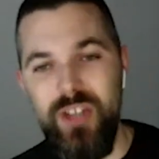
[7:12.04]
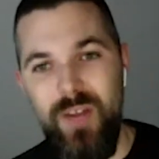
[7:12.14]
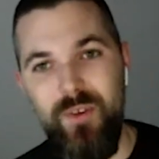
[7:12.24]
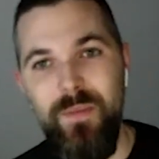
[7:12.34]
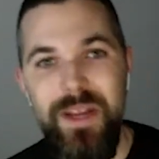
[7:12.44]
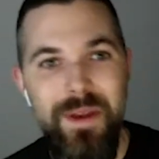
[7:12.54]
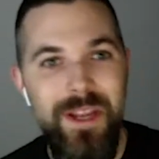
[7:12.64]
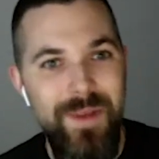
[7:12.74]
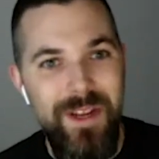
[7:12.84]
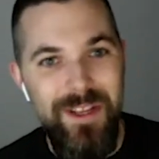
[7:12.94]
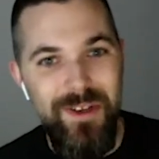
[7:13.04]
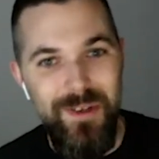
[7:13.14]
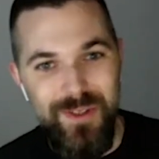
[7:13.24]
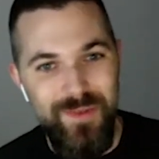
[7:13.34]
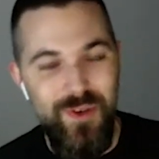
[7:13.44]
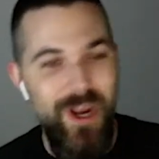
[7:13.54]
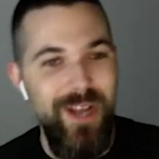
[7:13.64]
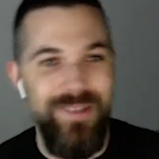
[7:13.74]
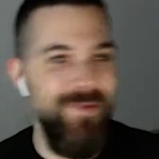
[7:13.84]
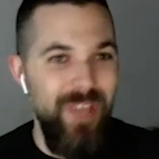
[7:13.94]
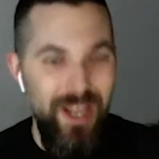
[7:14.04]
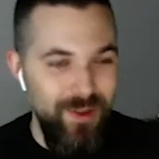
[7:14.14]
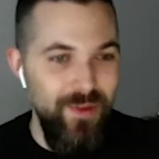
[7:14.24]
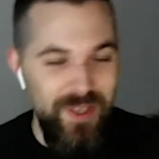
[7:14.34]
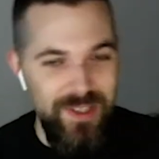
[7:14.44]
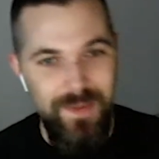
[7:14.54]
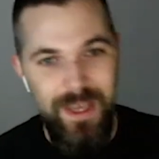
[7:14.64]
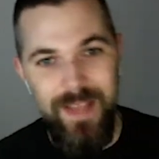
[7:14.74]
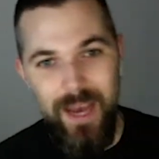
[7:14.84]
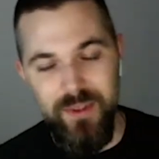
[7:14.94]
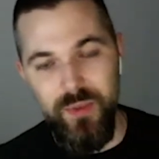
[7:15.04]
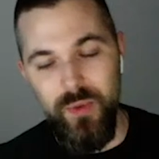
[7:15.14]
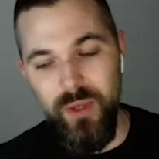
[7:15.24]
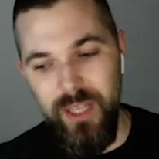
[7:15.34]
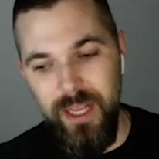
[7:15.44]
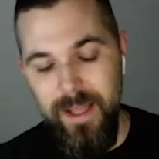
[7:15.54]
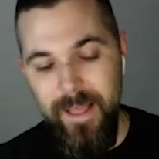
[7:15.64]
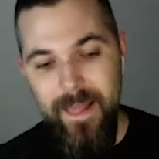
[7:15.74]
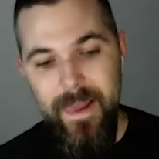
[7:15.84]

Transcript: The Witch, after many, many, many years of trying to get other things made. That was the one that